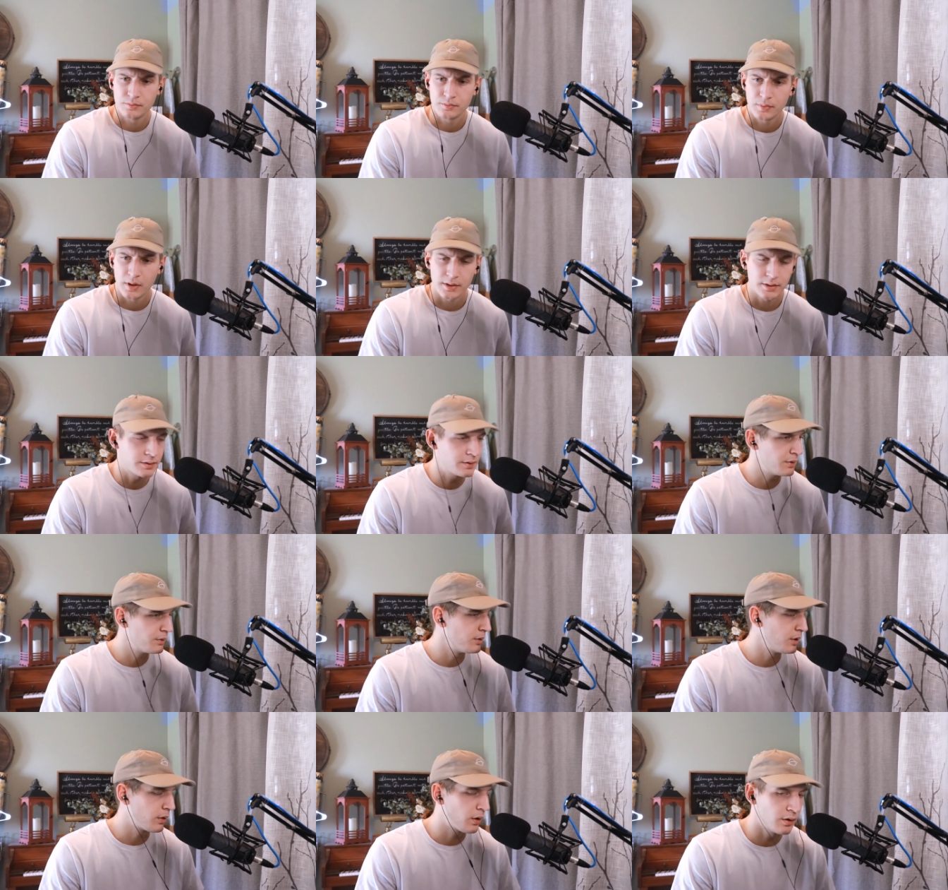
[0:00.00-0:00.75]
I still
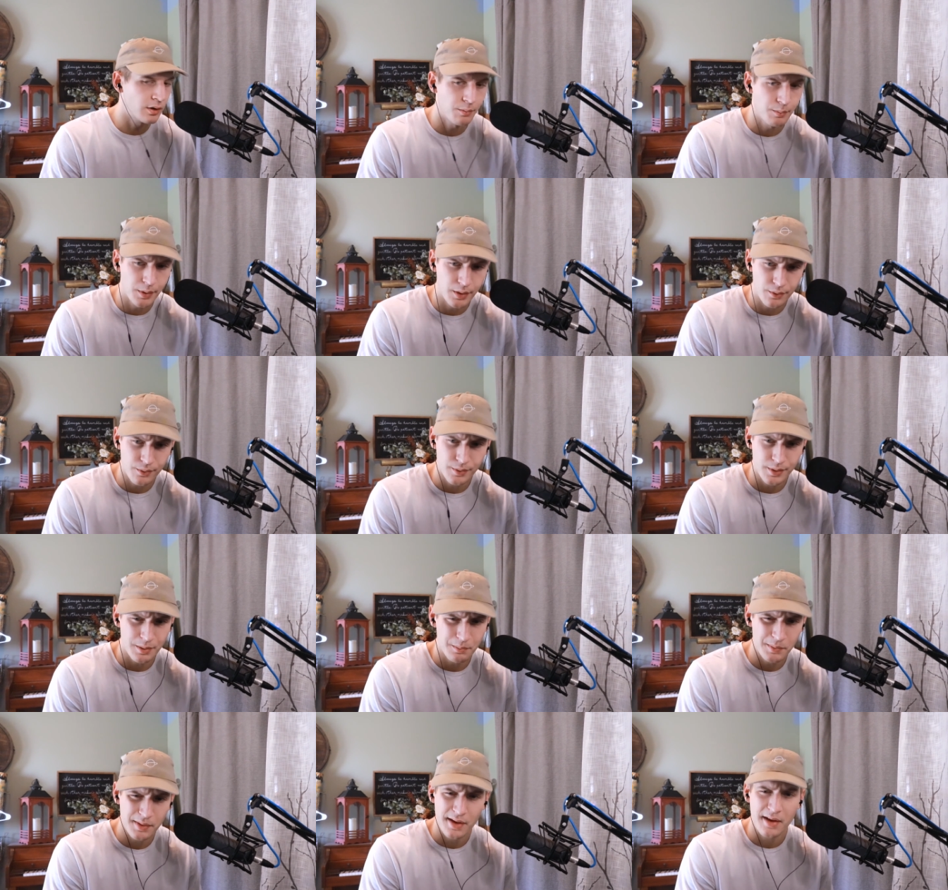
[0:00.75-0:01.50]
look in the mirror and
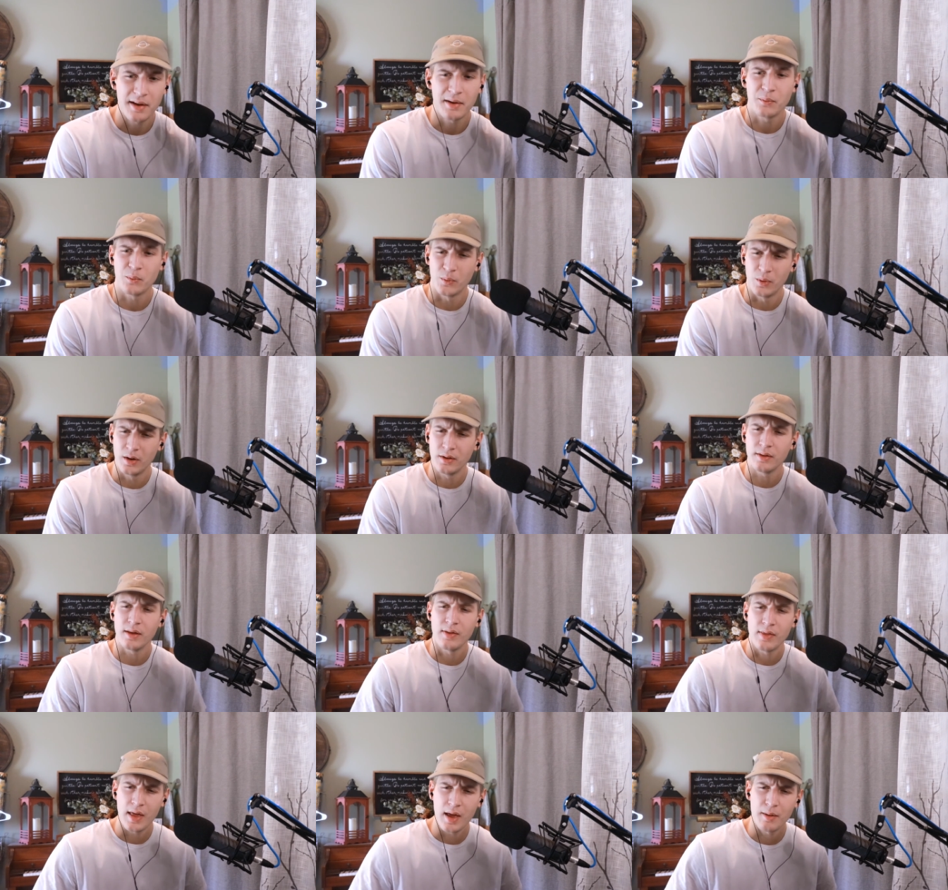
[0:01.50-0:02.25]
I'm not
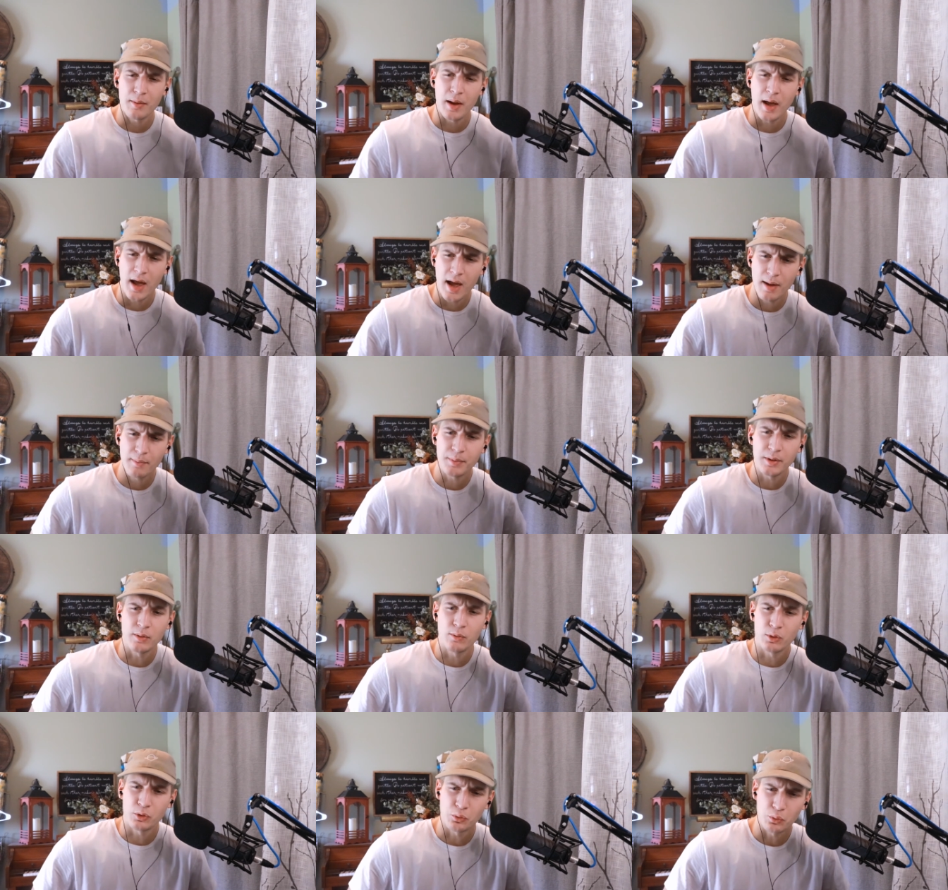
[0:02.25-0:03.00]
really that happy
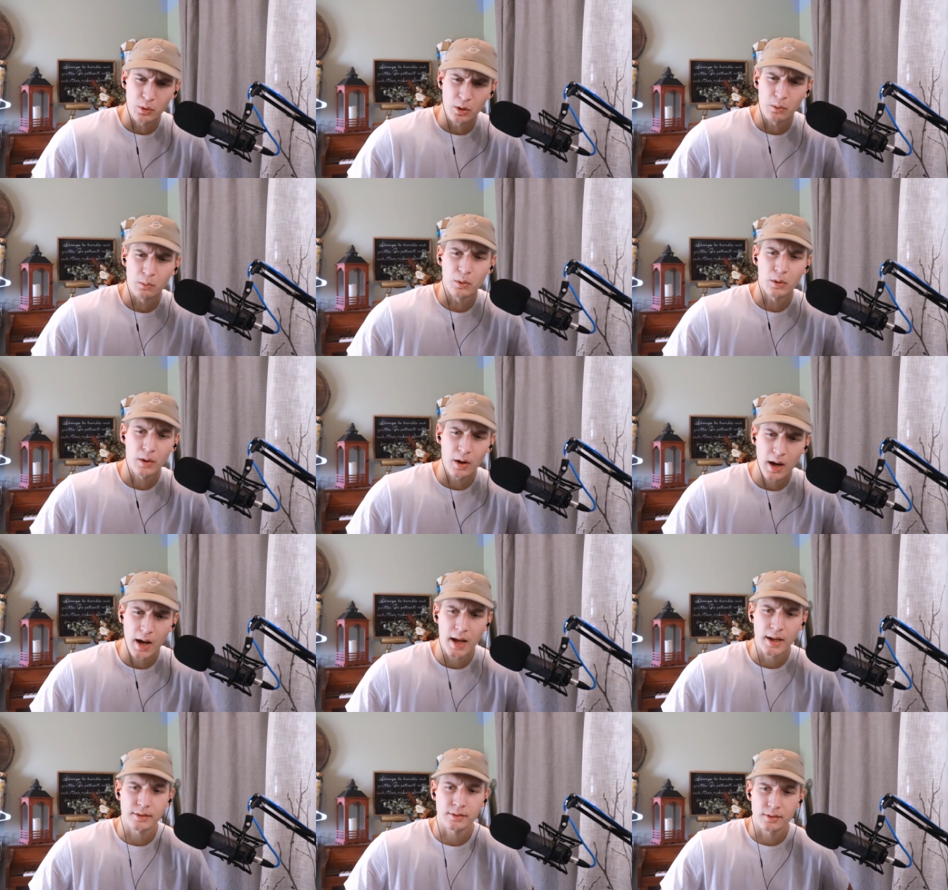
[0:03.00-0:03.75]
with where we're at,